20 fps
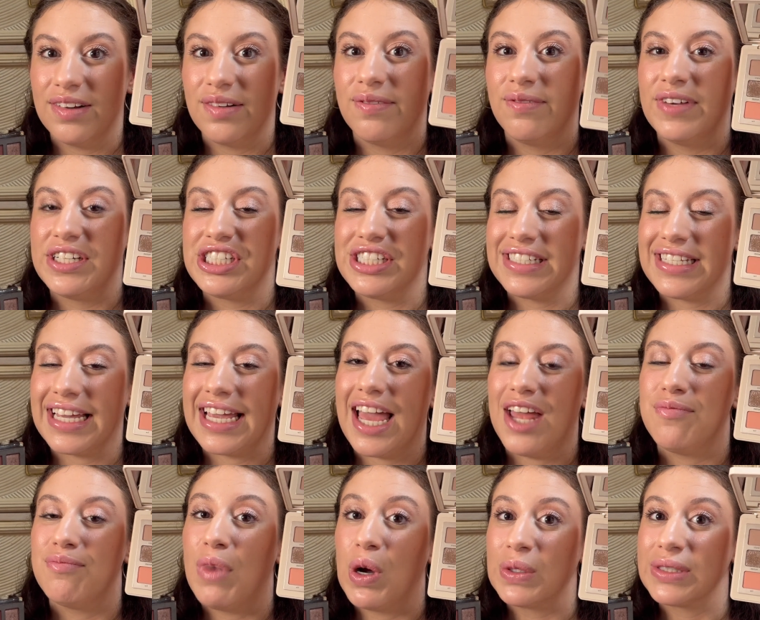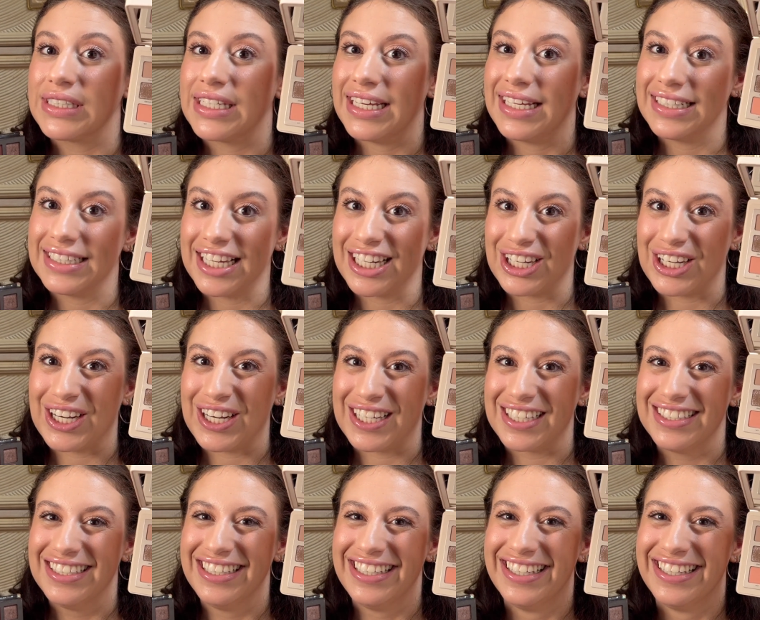which is again mostly
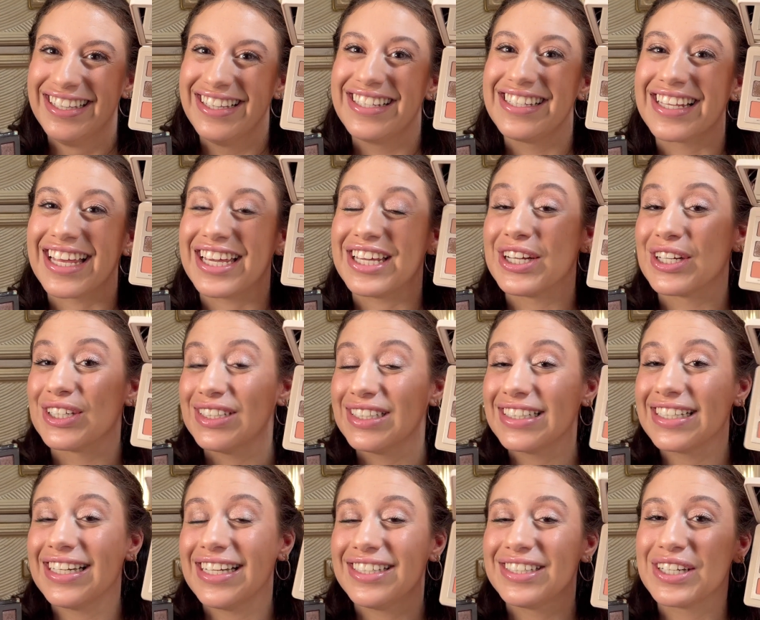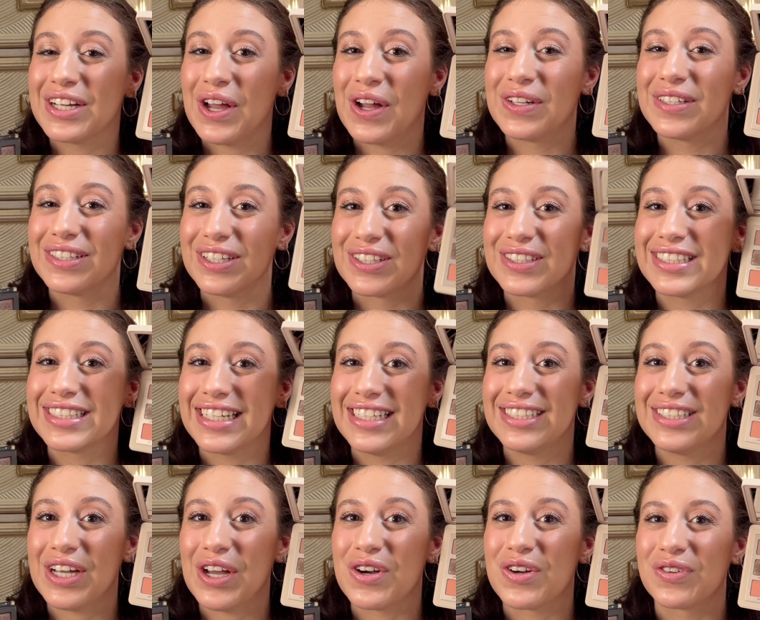glitter, like your skin
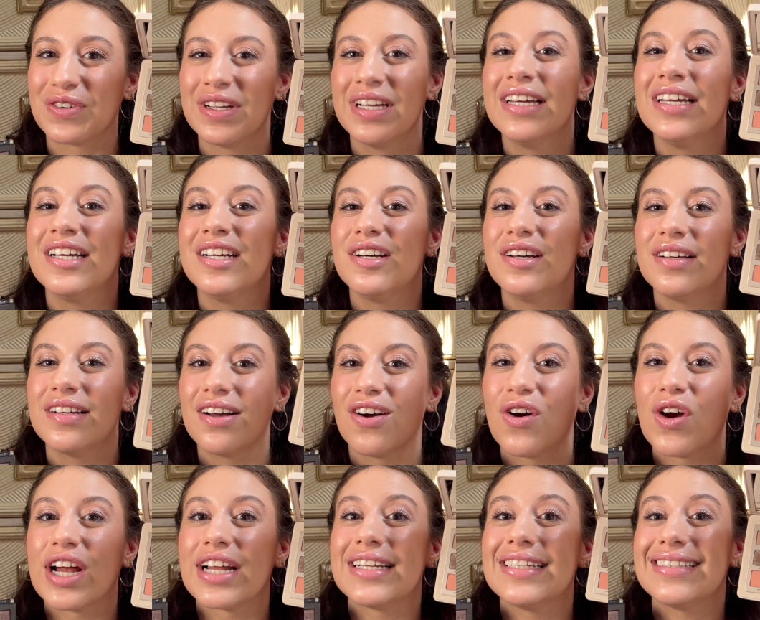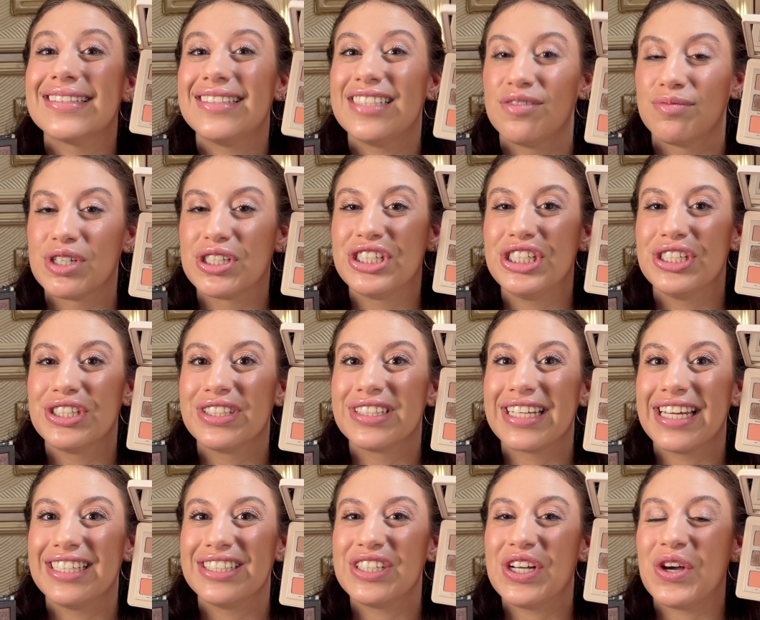tone or similar to your
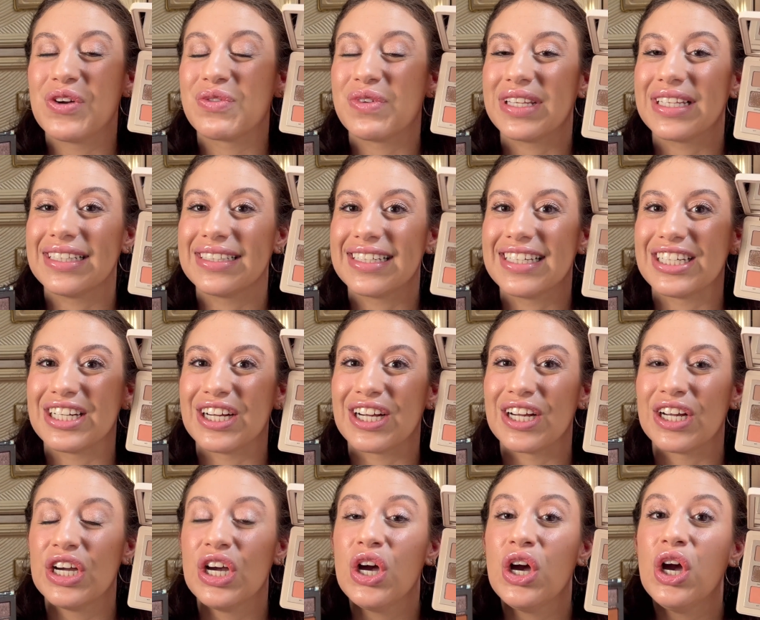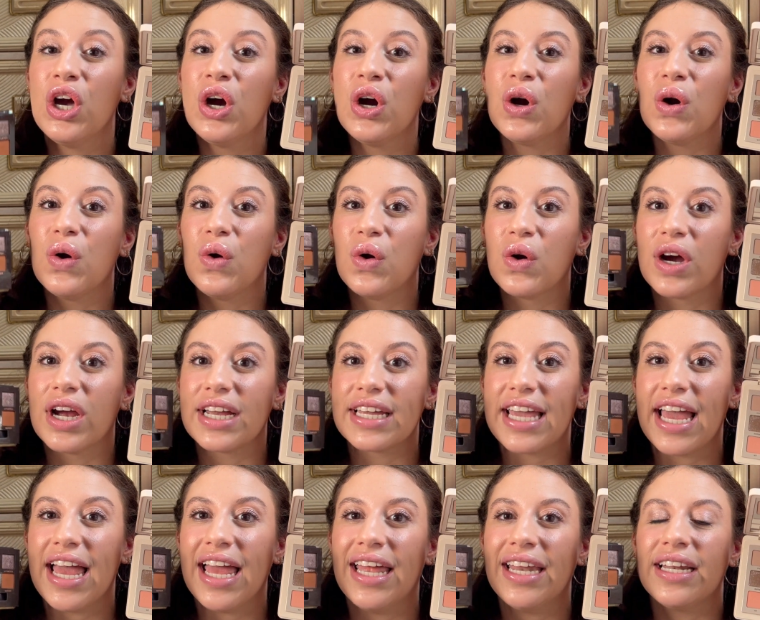skin tone with glitter, or
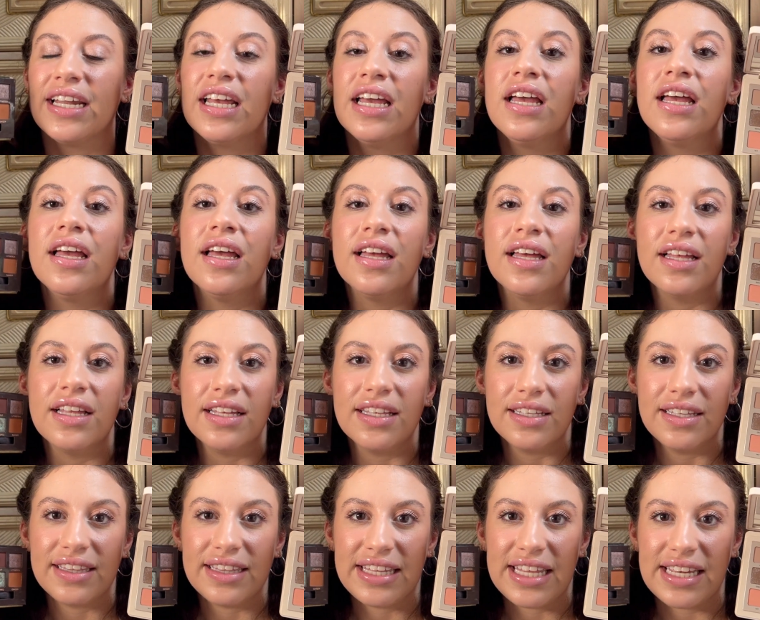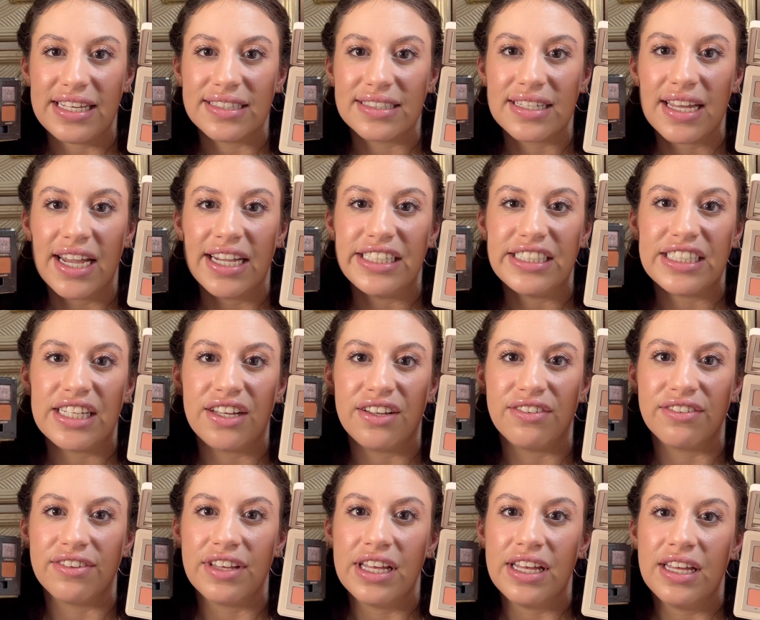again these kind
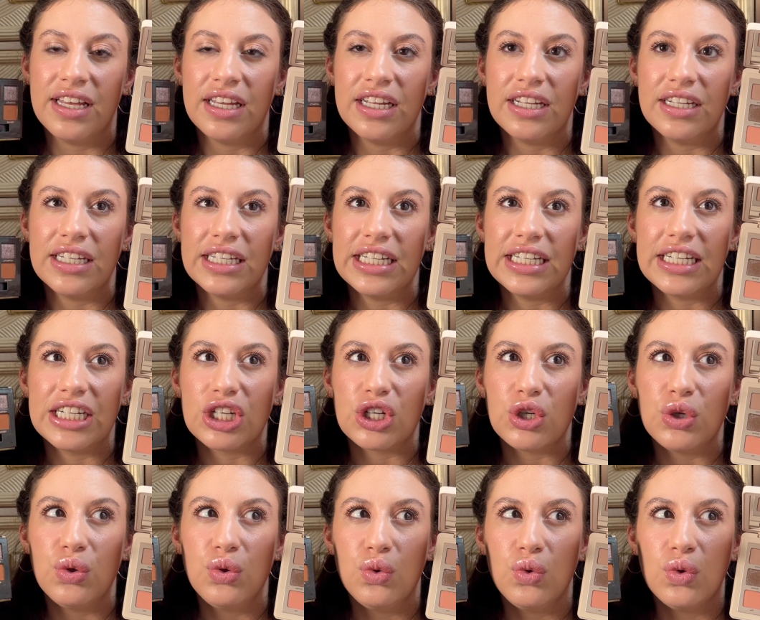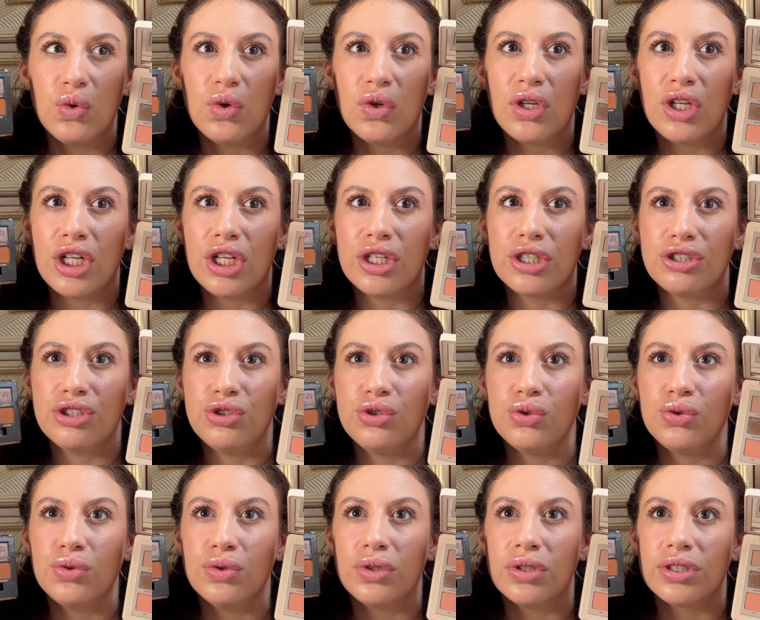of cool
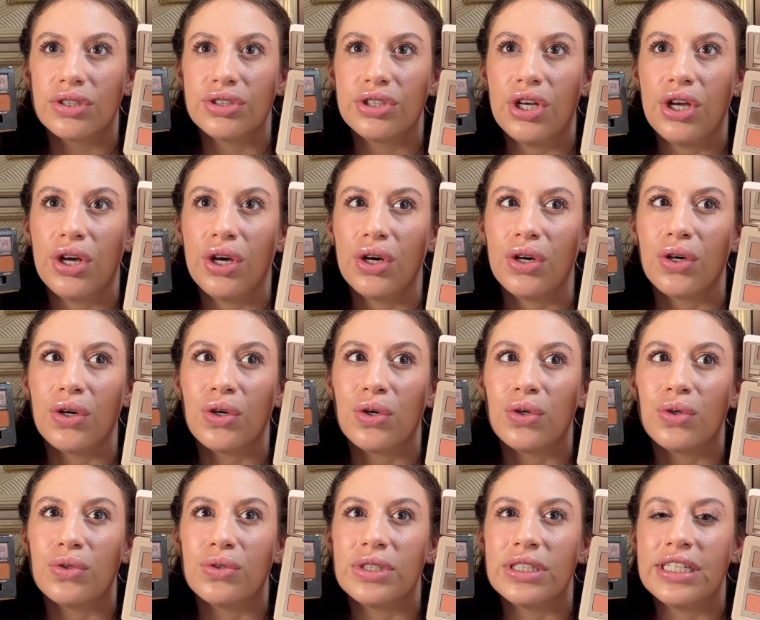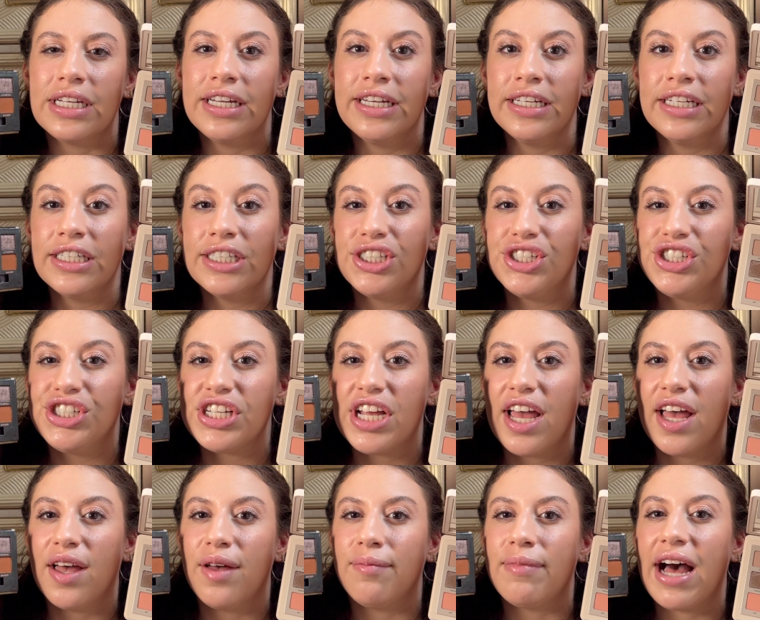jewel tone
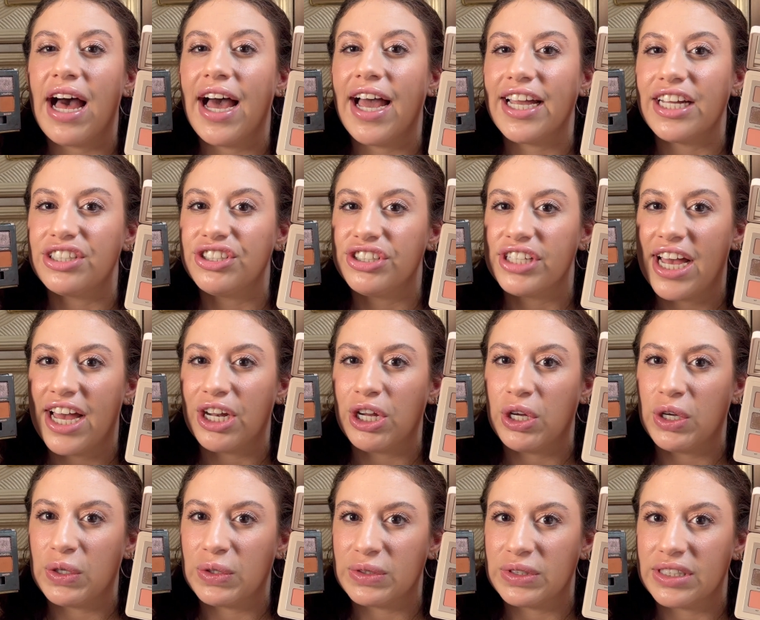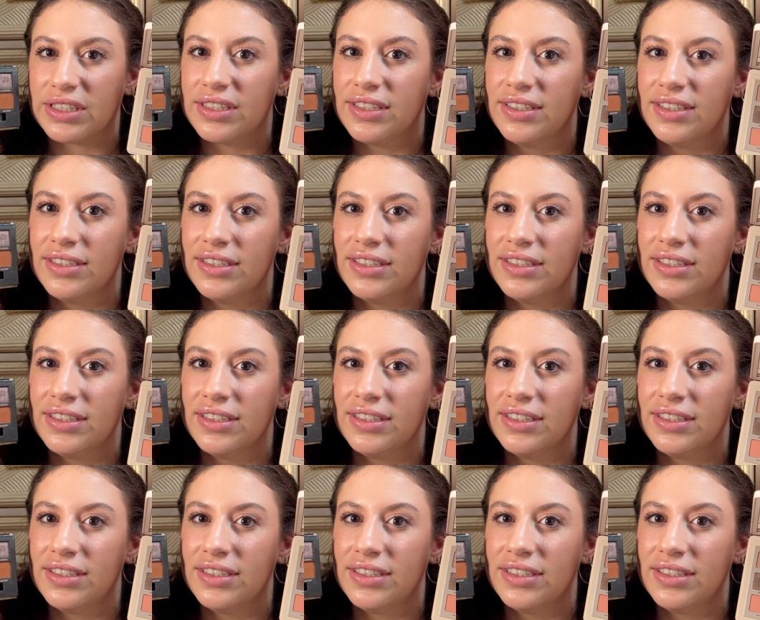gem eyeshadows.